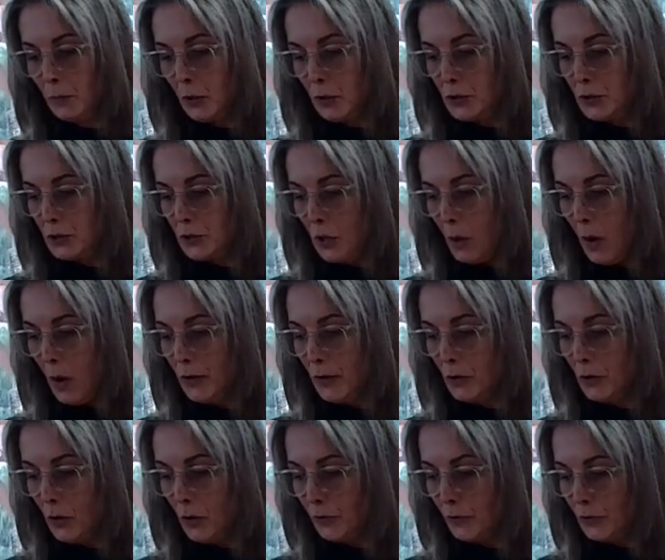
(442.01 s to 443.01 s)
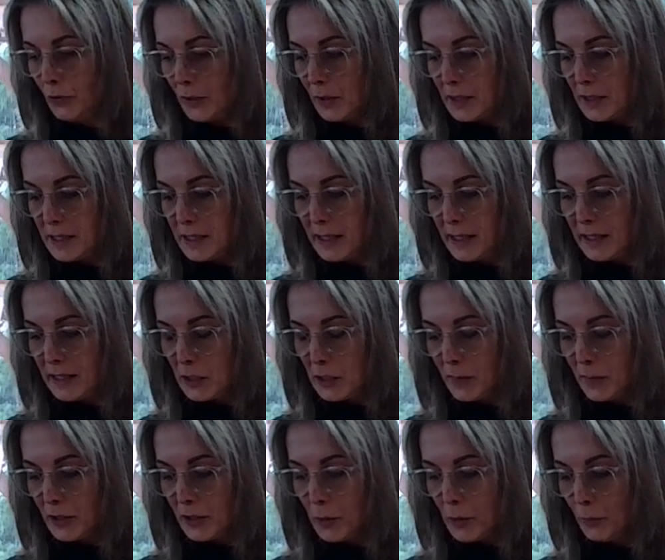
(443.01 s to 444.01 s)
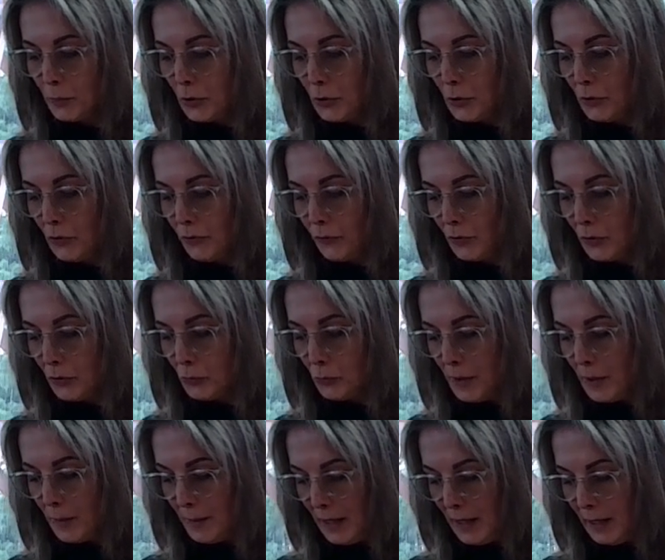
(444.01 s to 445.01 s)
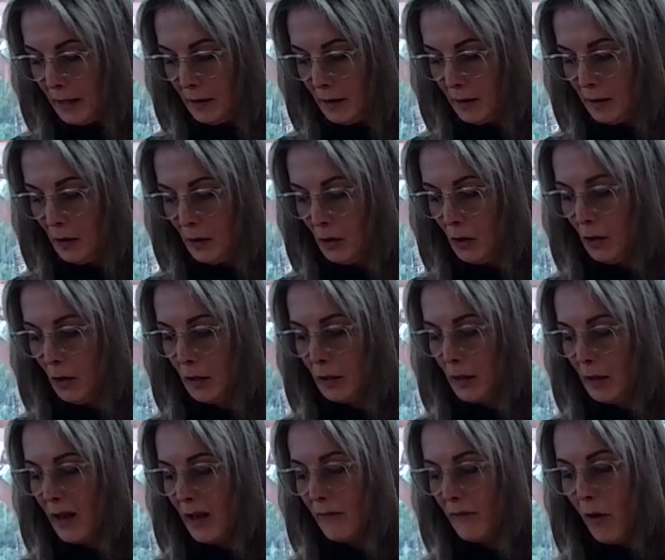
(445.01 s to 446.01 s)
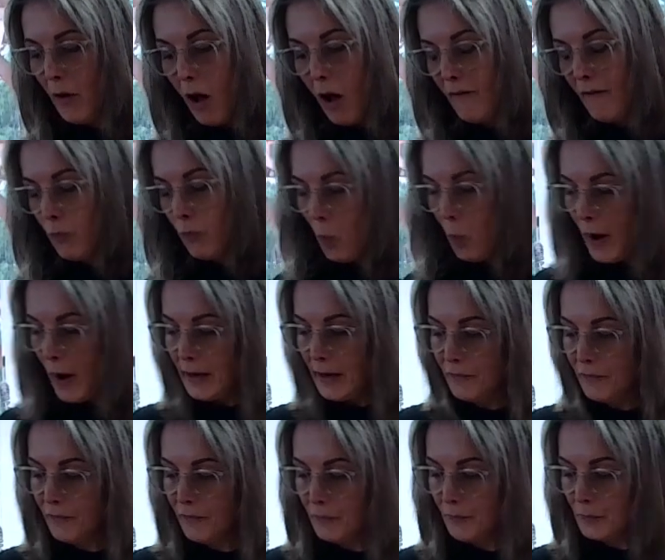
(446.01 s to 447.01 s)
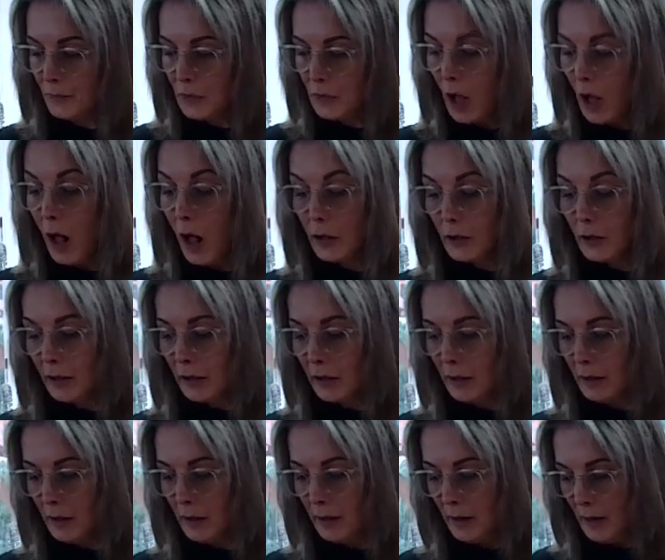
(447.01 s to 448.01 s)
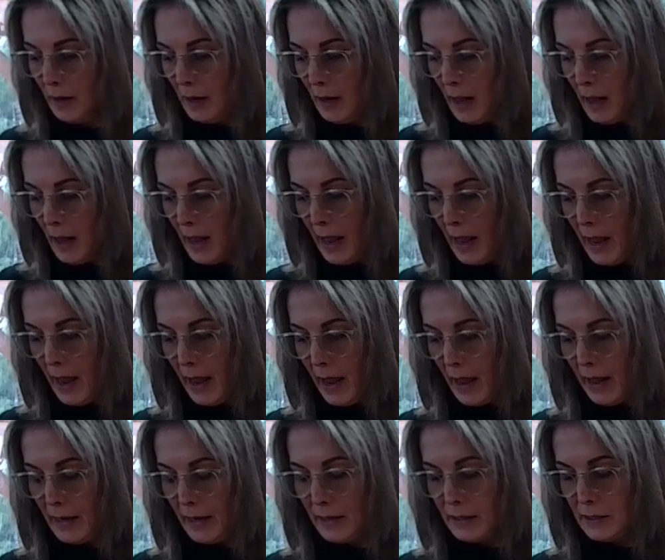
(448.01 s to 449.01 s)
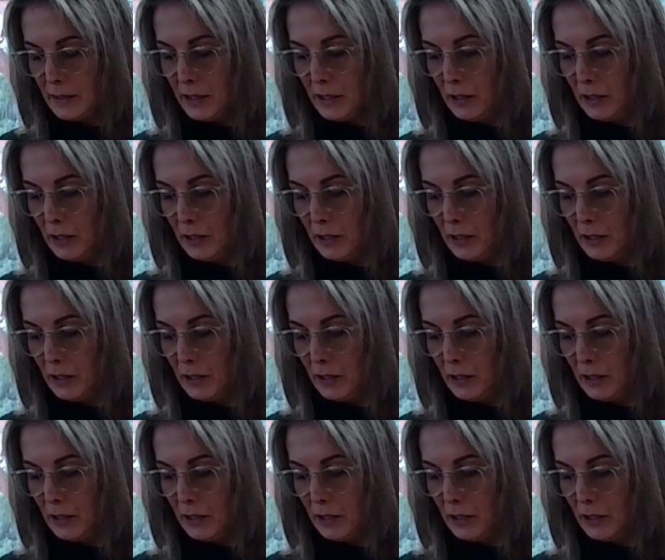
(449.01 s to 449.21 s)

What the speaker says: So I don't know if you can see this, but it's a beautiful, creamy, kind of off-white color. And